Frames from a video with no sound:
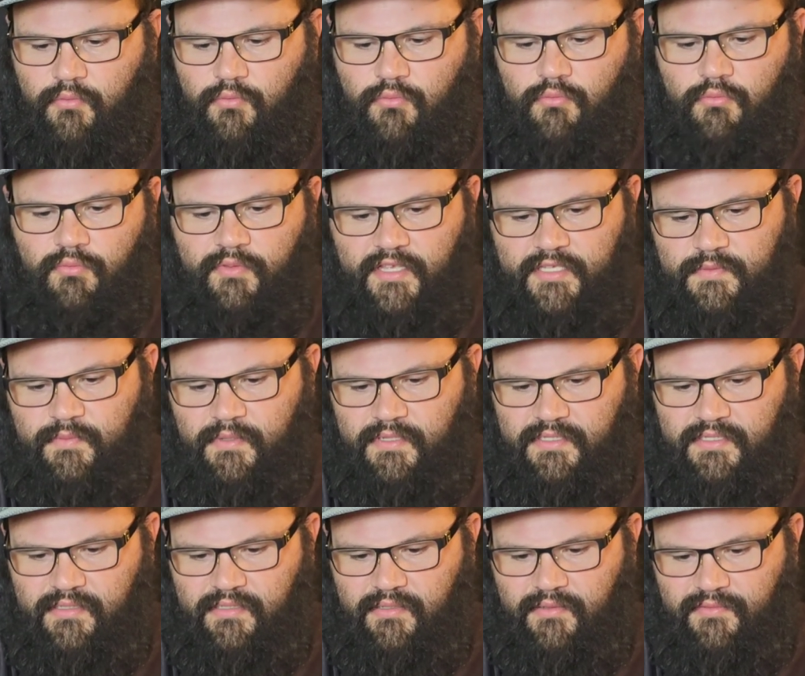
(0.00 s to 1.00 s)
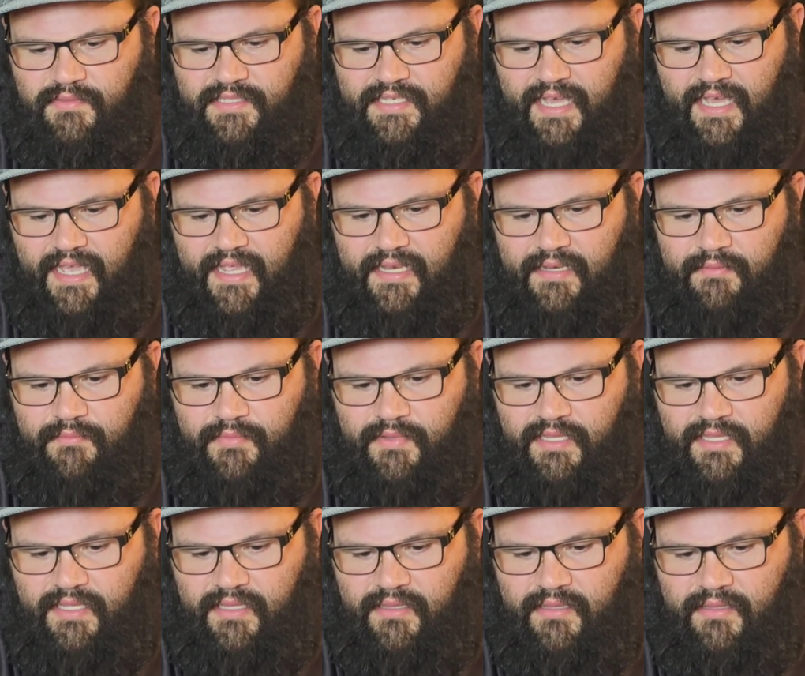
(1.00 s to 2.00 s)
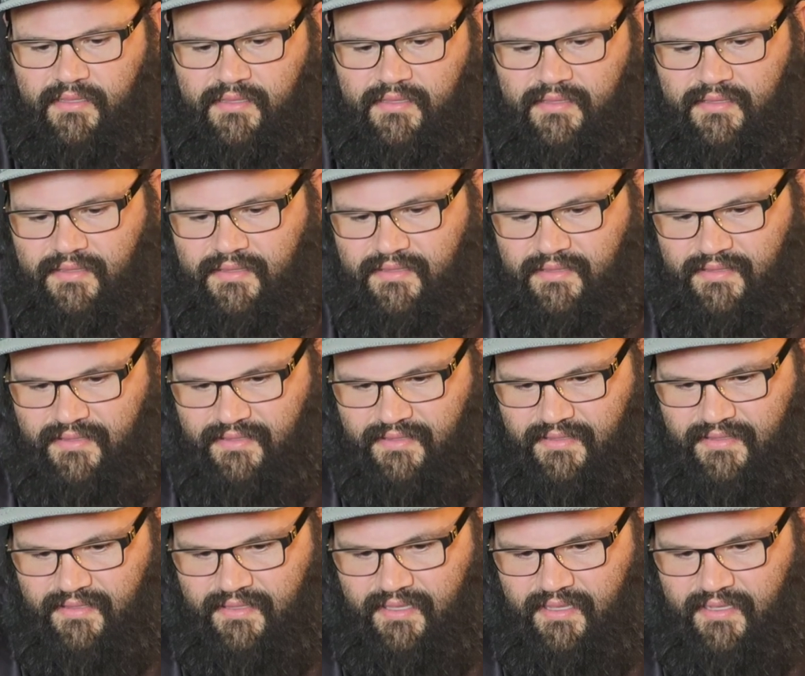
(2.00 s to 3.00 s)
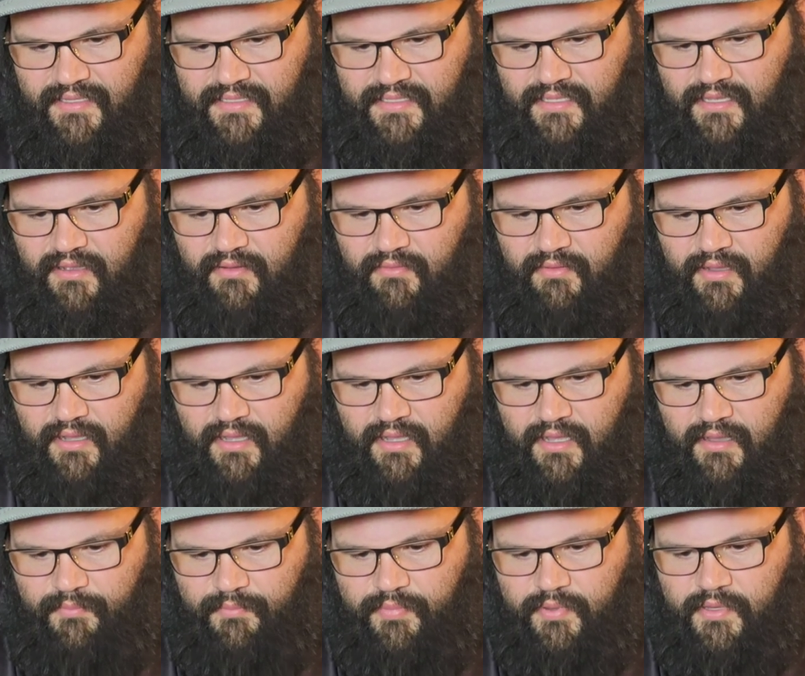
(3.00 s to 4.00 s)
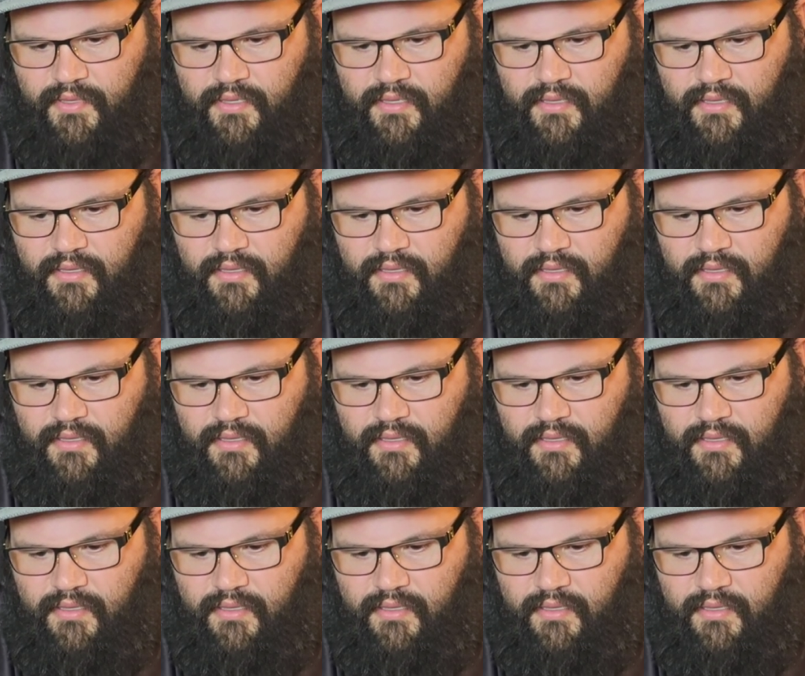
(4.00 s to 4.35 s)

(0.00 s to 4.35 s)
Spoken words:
Ooh, this one is a little tight, but it does go up.